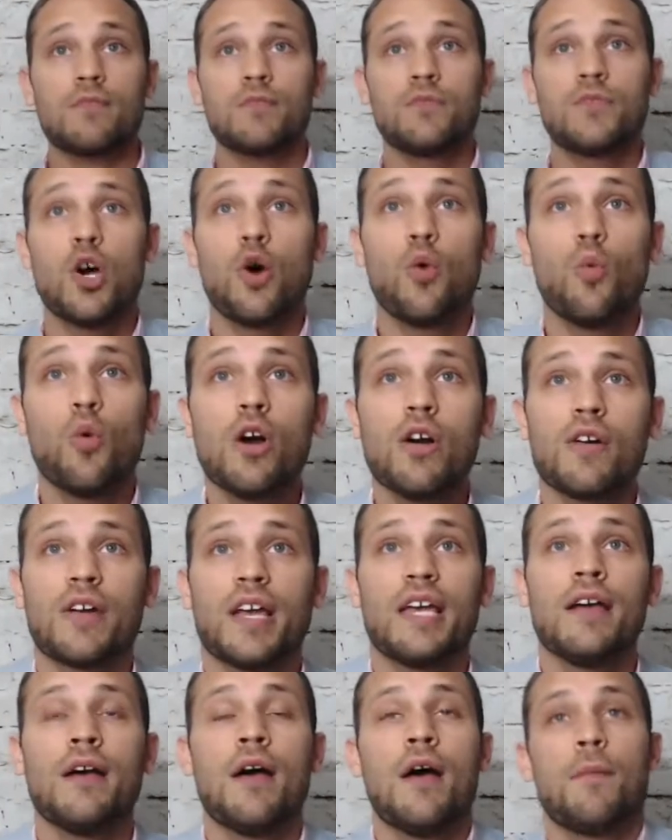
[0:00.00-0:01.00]
don't
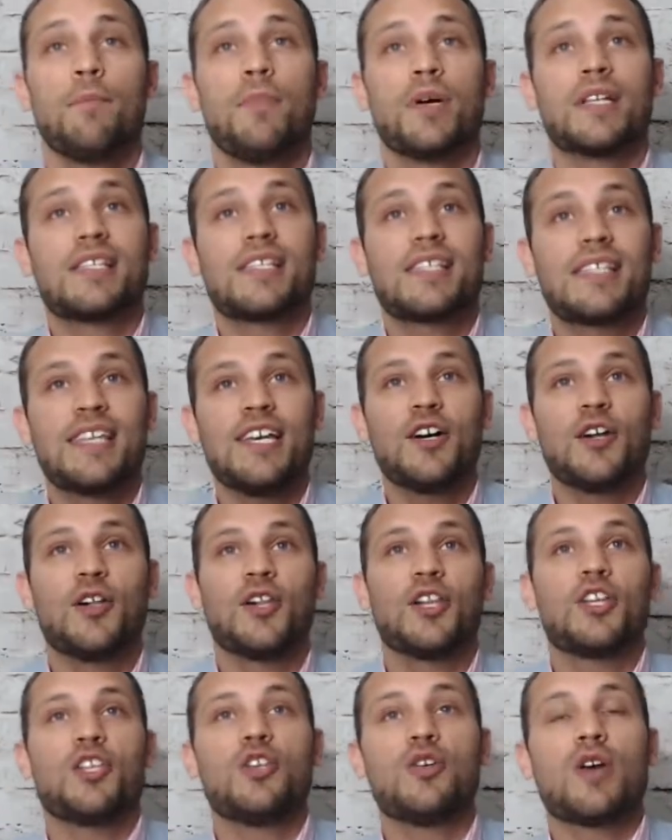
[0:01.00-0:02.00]
worry, but
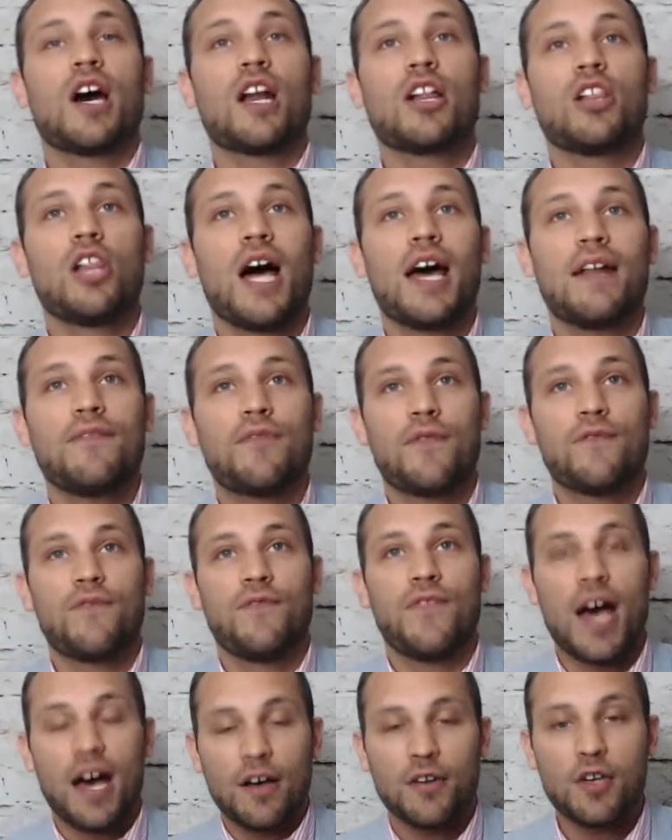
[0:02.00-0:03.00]
still, you got a lot of
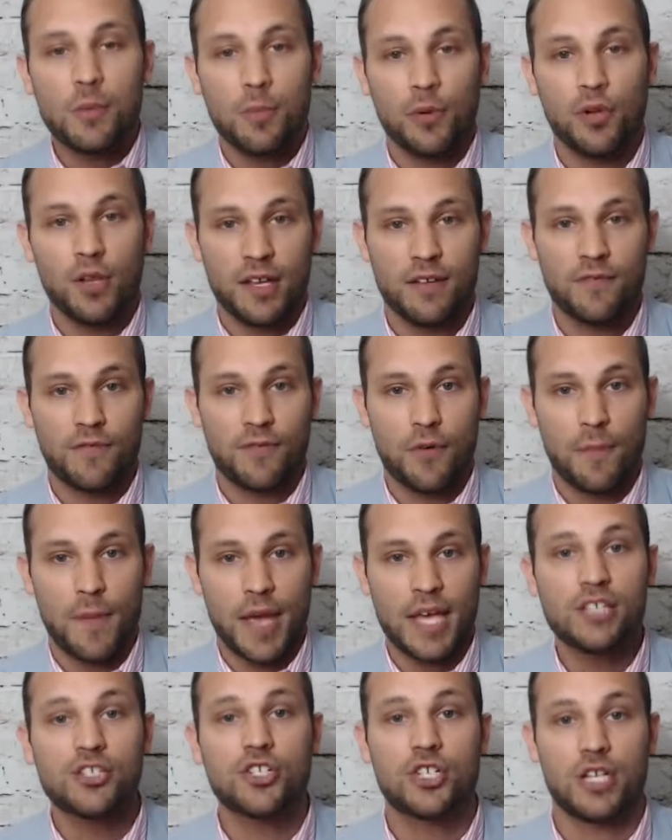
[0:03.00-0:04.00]
valuable
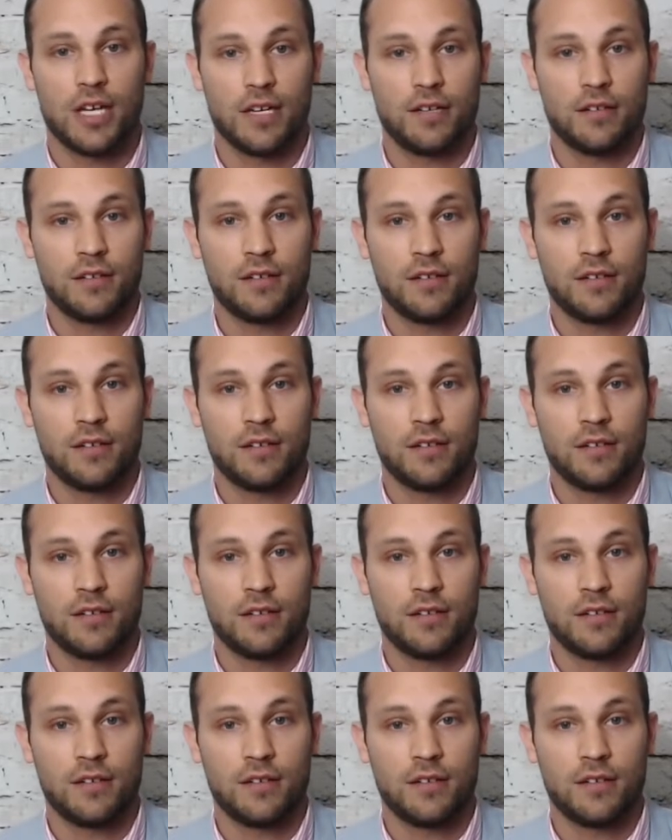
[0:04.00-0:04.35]
information.